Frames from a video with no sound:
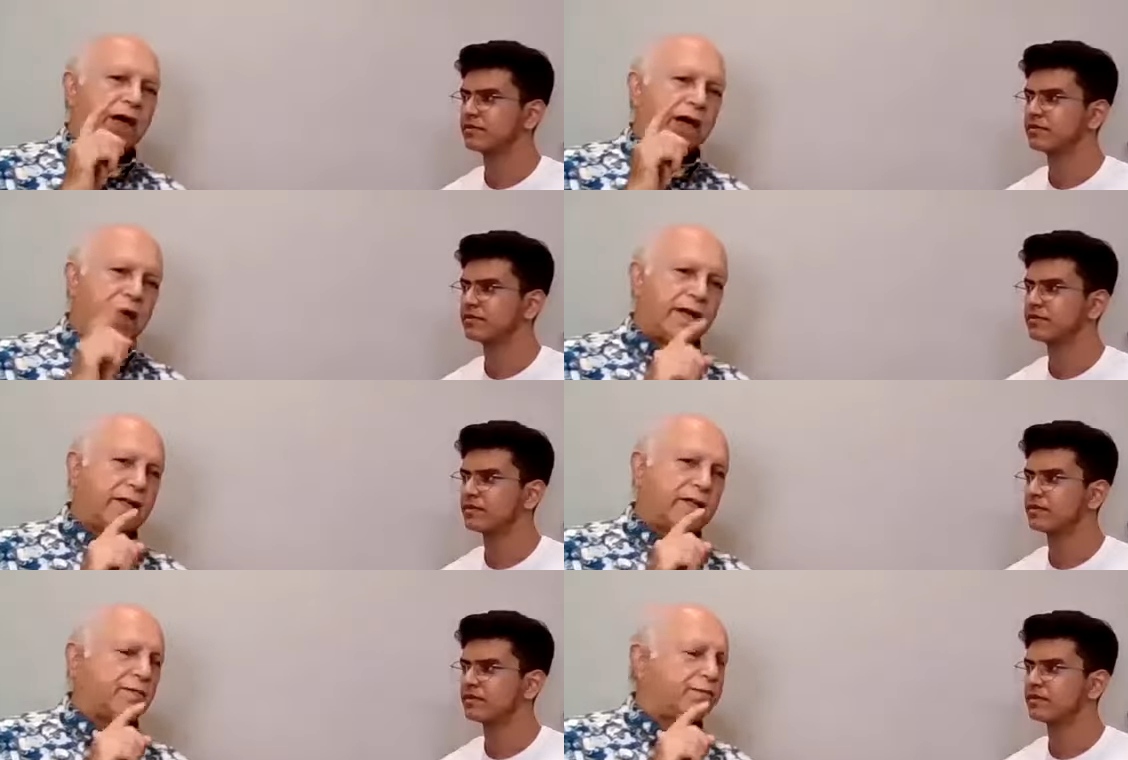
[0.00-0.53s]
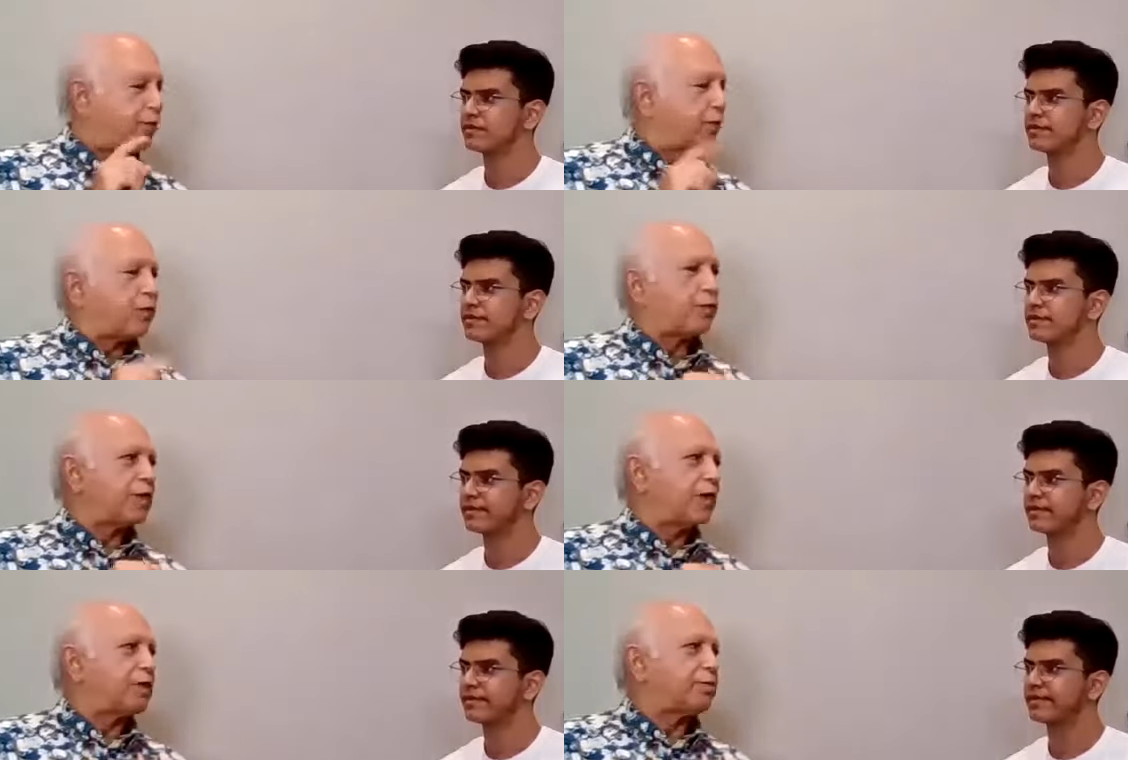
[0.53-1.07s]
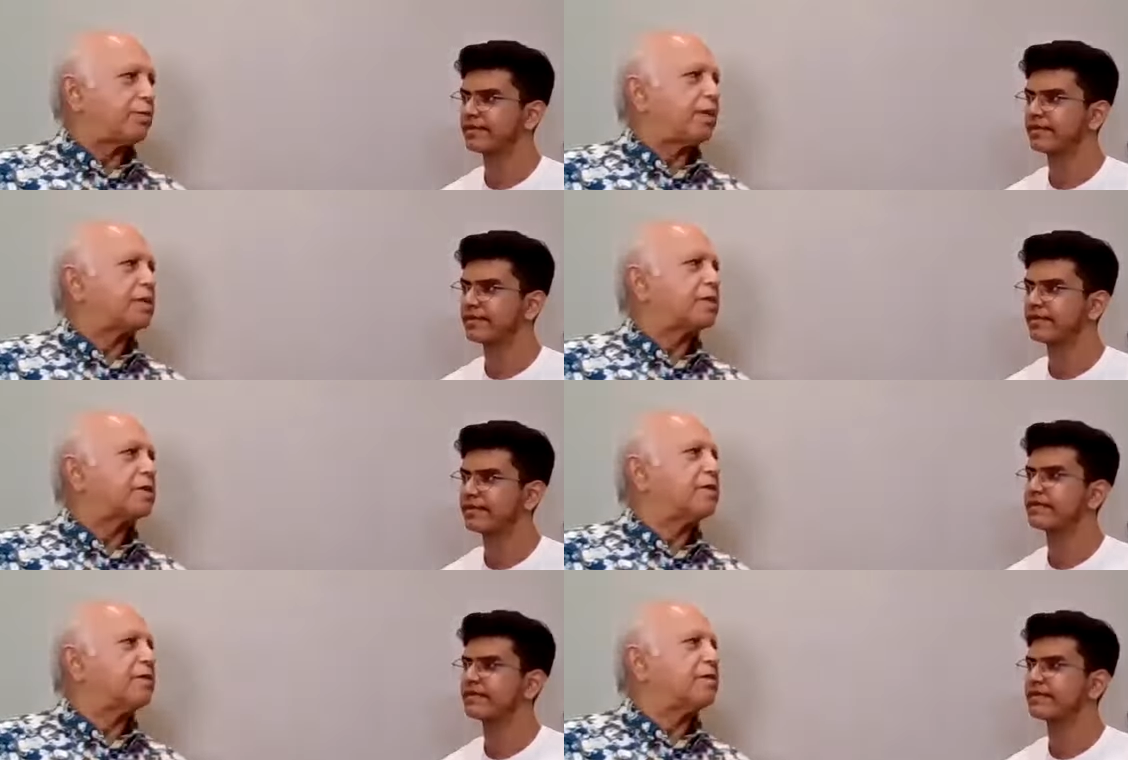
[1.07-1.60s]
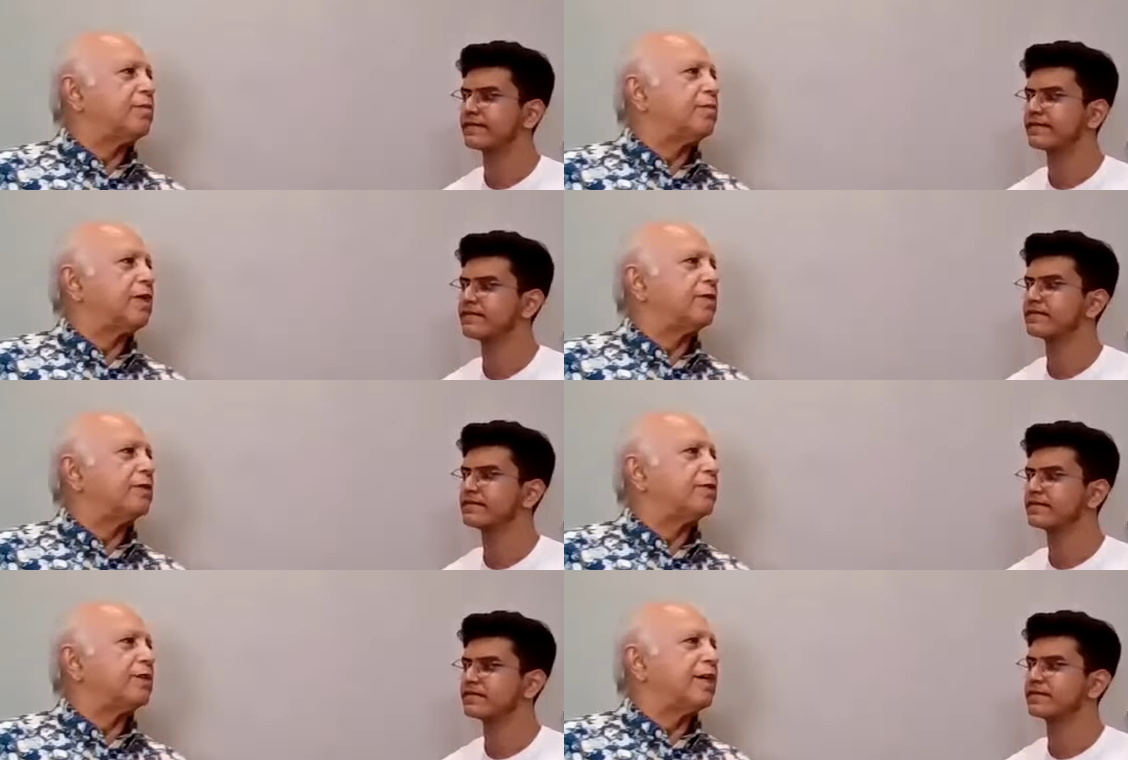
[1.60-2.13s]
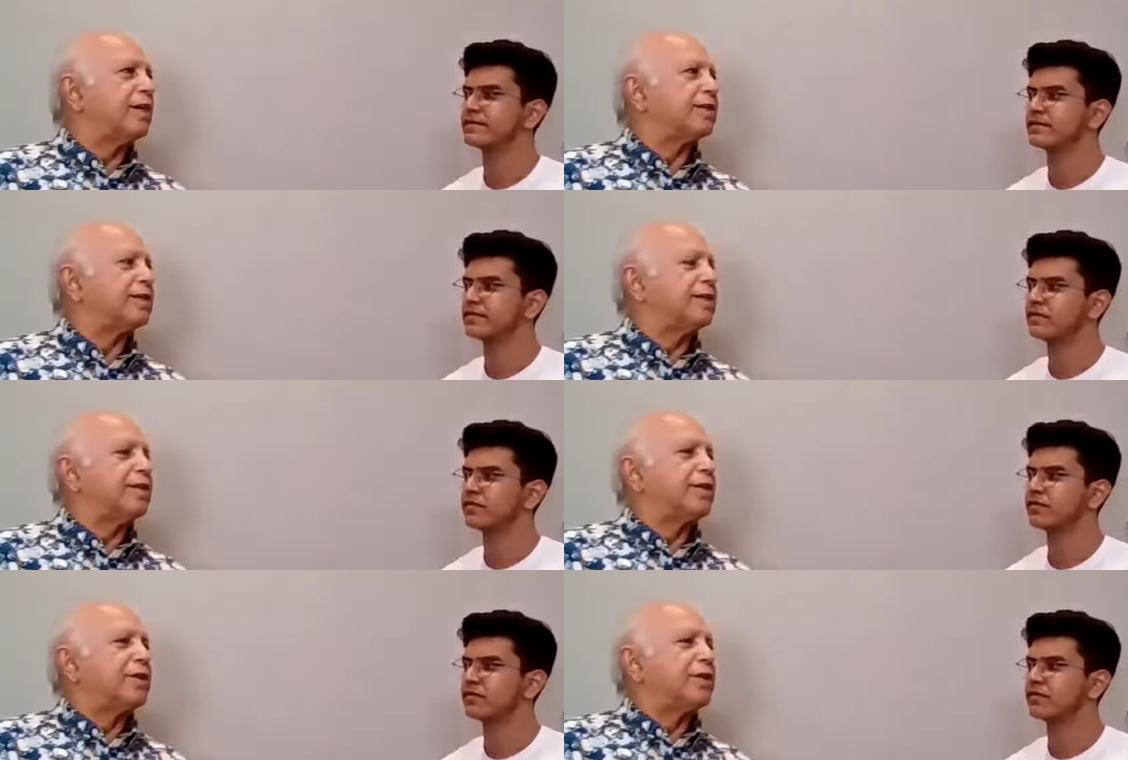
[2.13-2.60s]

Speaker 1: I, for one, personally believe that